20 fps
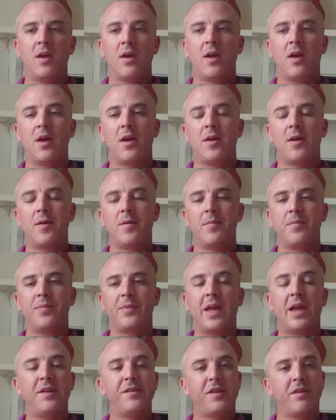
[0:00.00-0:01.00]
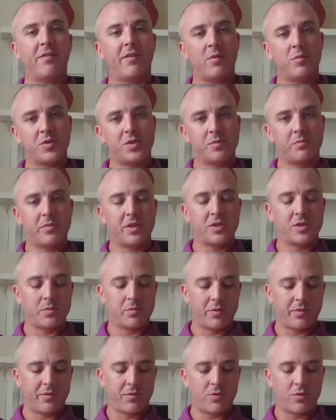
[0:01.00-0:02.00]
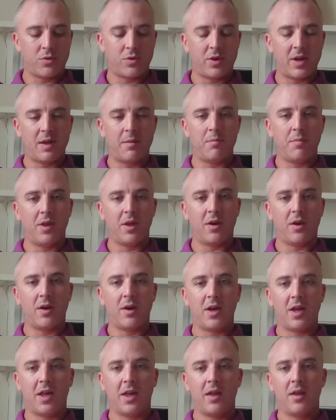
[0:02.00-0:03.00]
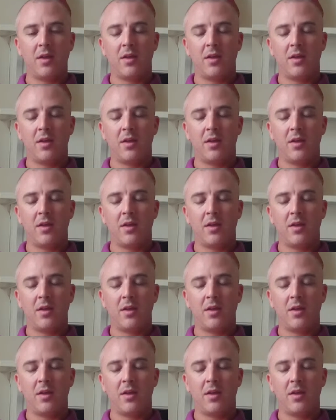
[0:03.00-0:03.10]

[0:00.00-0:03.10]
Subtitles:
ACFM, which I'd mentioned before, MPI,